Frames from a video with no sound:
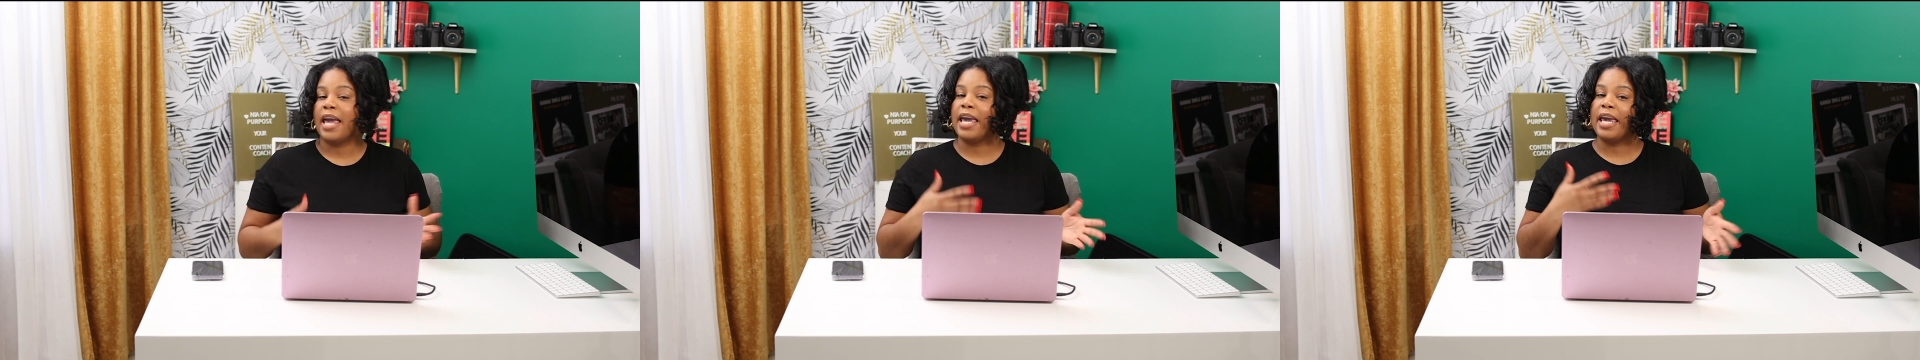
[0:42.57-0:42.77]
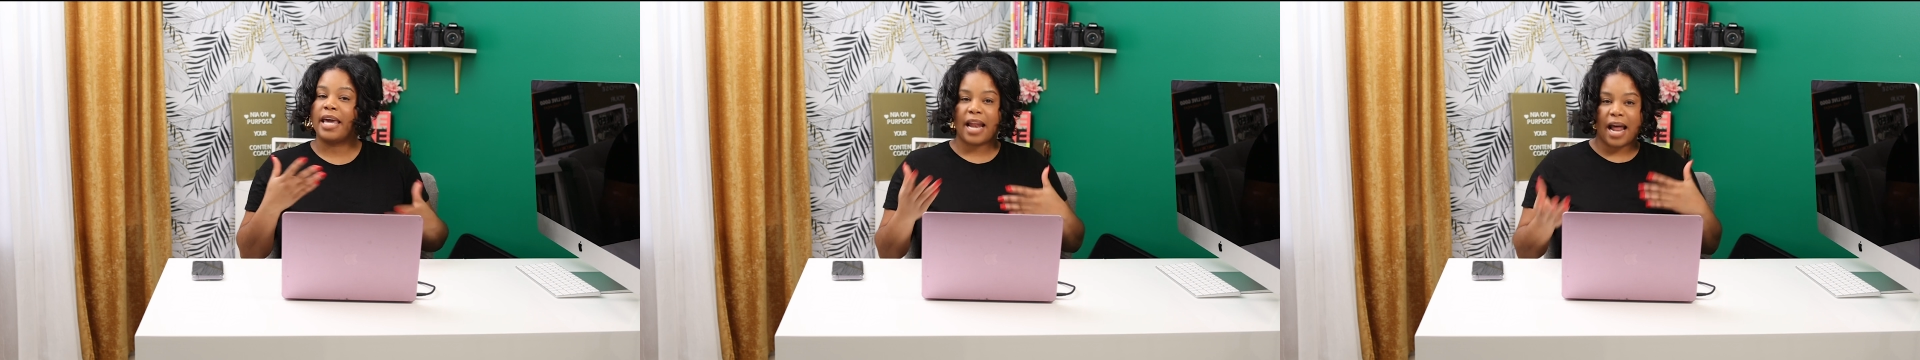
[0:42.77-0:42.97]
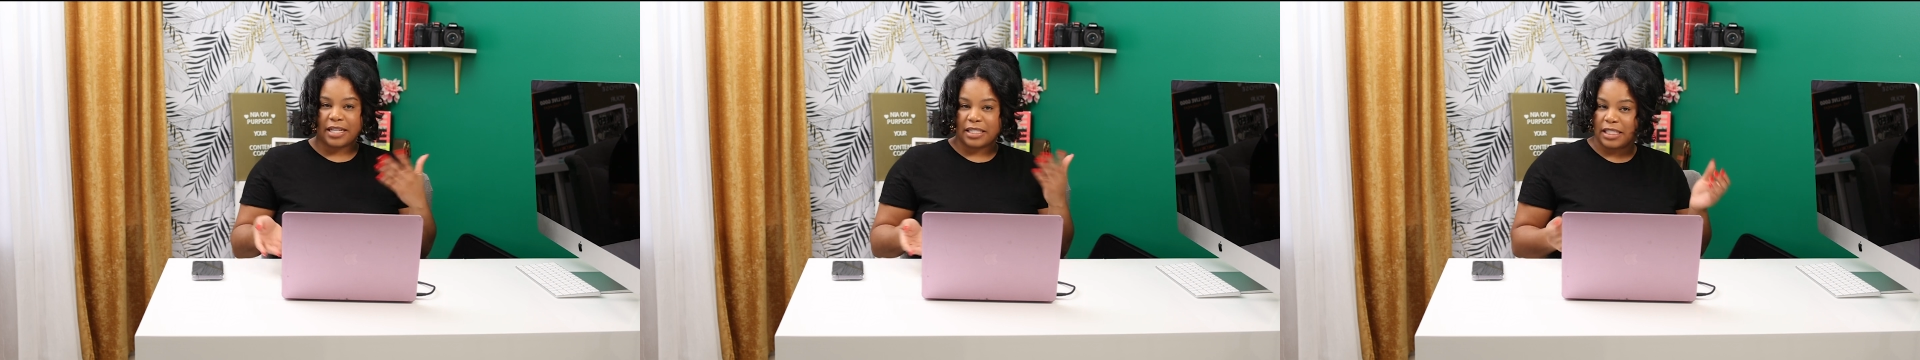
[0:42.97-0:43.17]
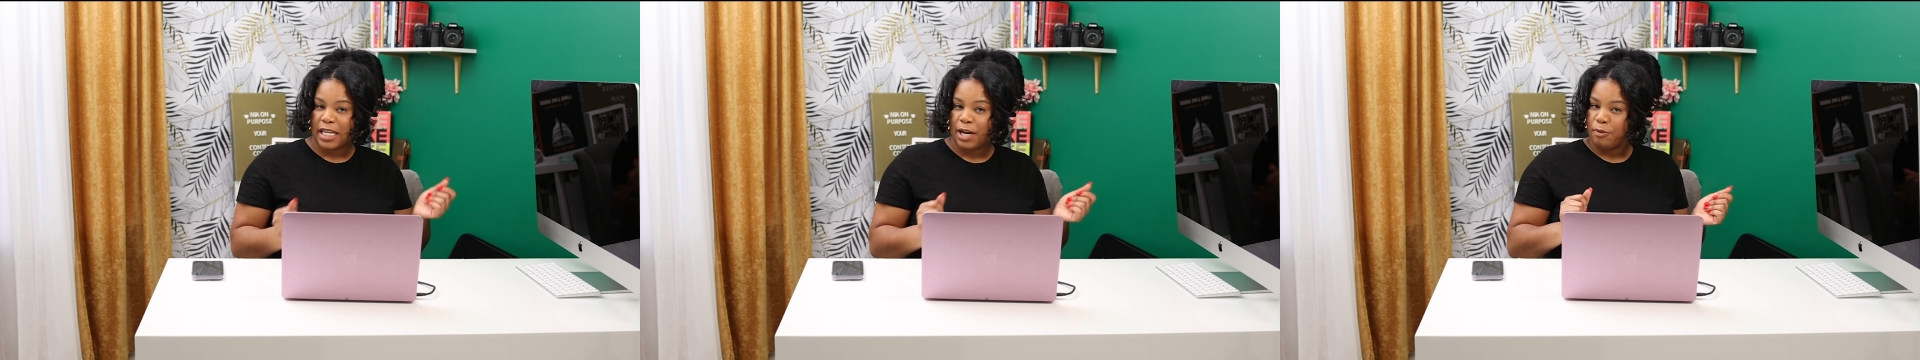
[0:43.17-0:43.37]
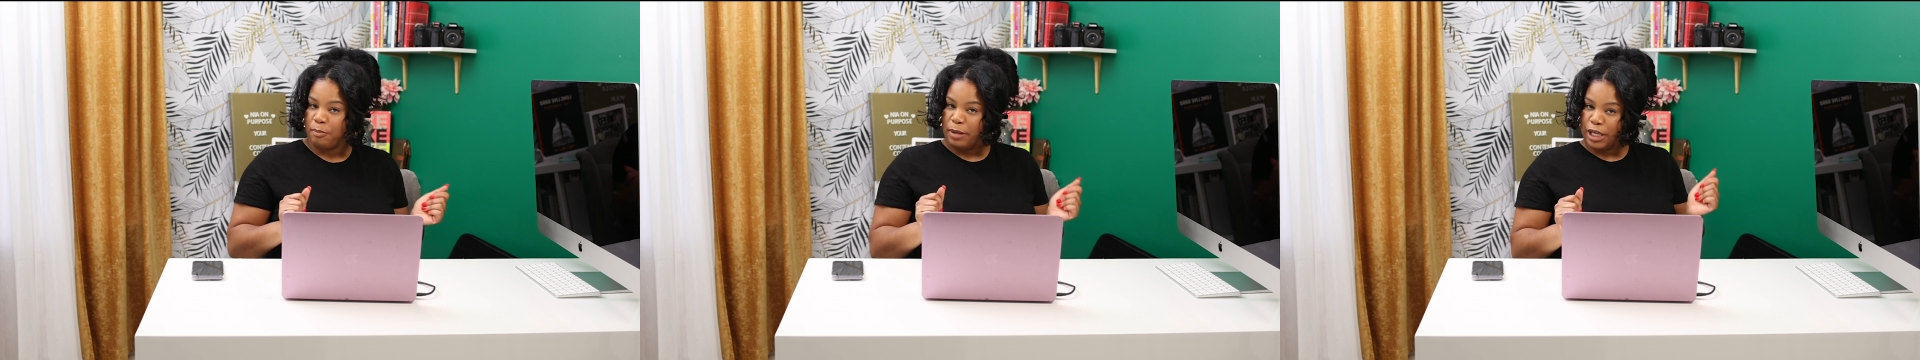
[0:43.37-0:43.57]
and I just
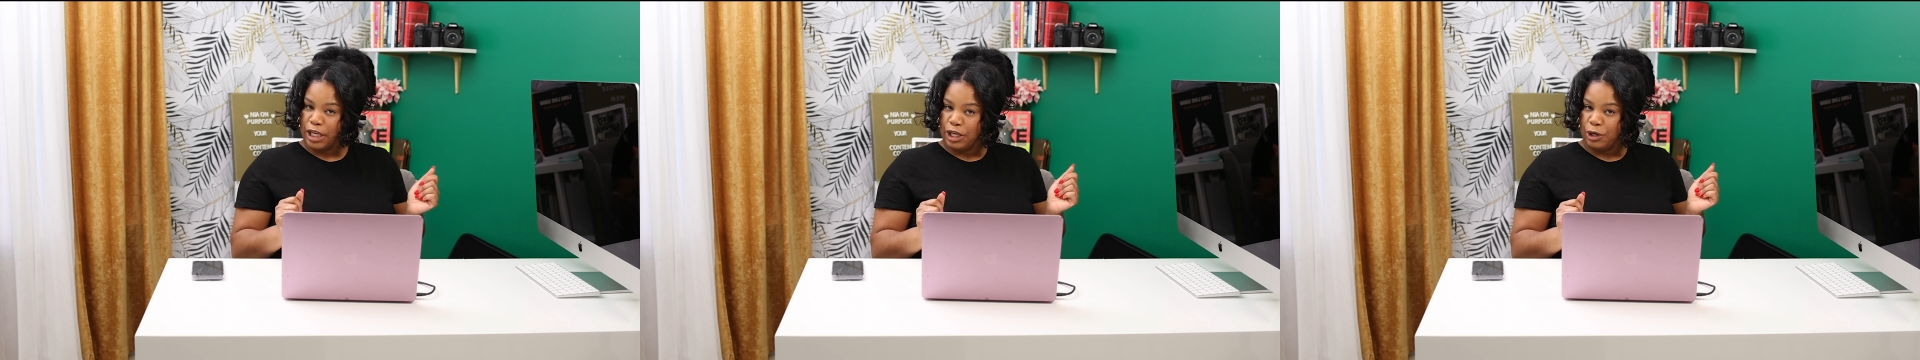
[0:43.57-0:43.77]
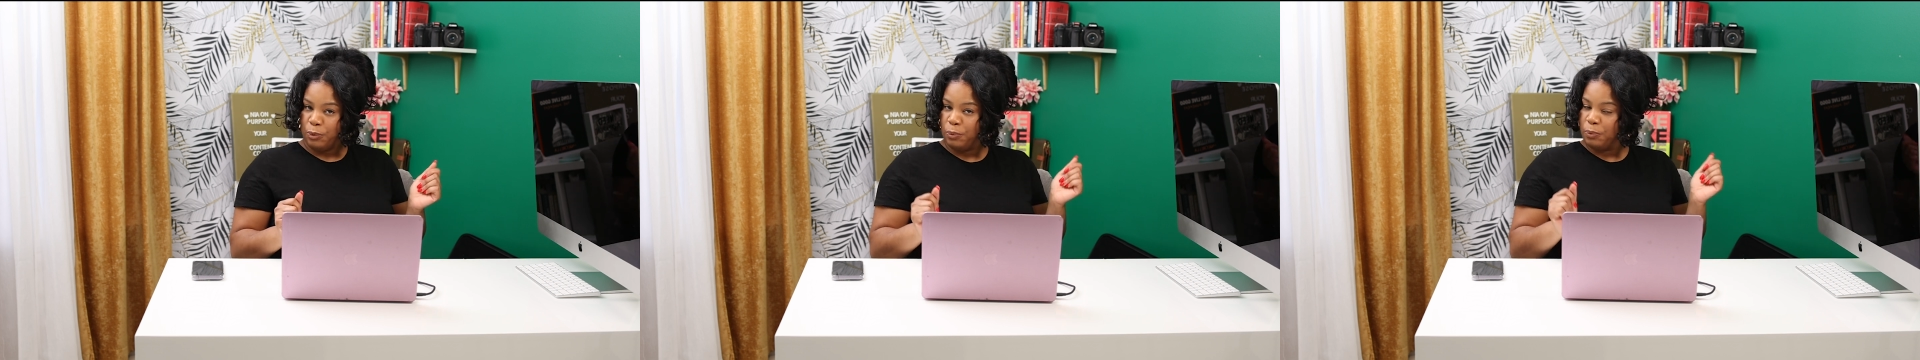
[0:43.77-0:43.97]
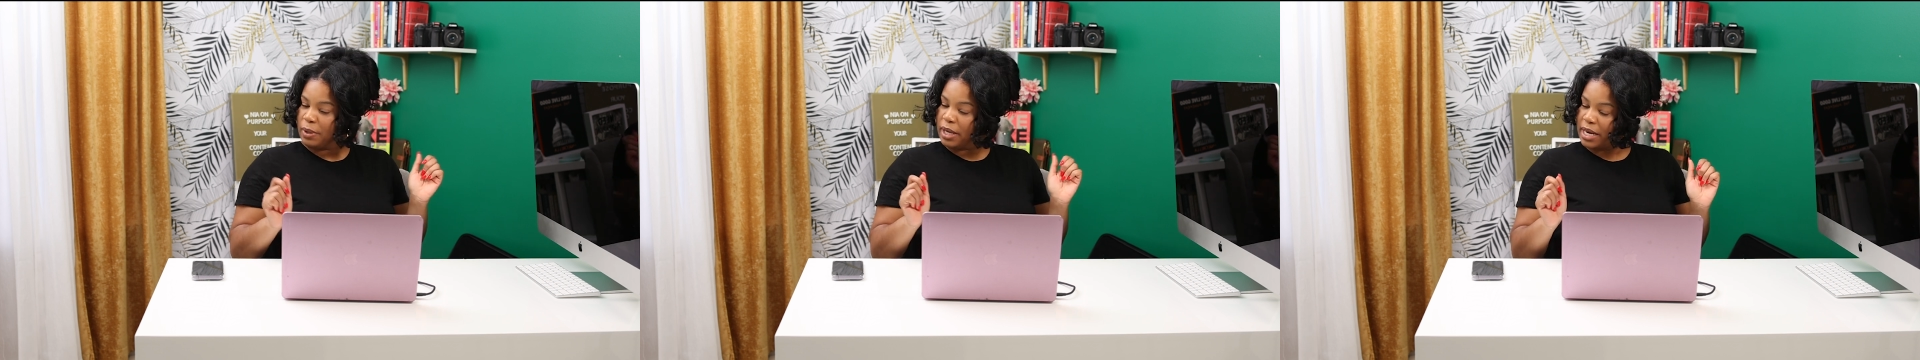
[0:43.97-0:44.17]
thought it would be cute,